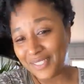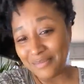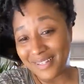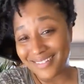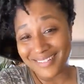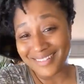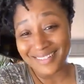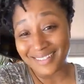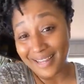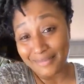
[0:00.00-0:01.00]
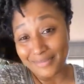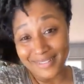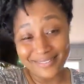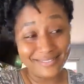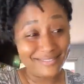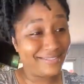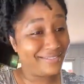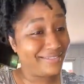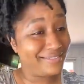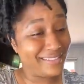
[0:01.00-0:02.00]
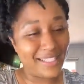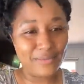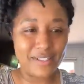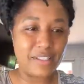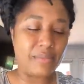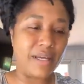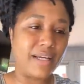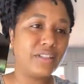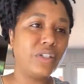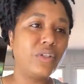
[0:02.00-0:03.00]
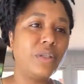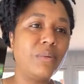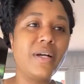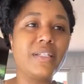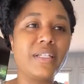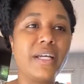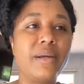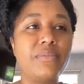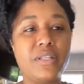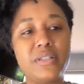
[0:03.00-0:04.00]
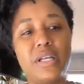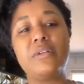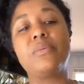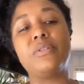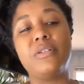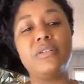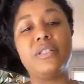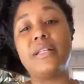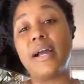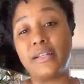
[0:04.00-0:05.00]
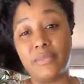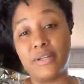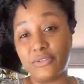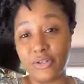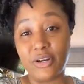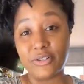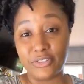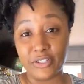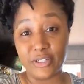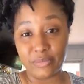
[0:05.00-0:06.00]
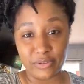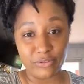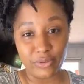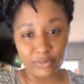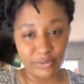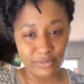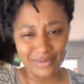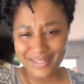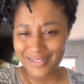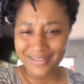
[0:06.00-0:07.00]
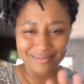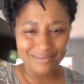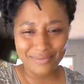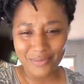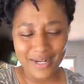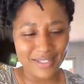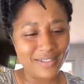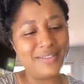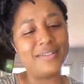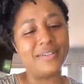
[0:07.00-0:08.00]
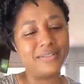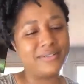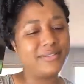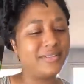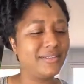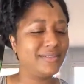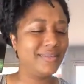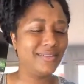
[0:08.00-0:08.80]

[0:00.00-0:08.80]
$15 million is still a lot, but that's why she mad. So LeBron James executive produced a documentary called Shut Up and Dribble. Watch it yourself.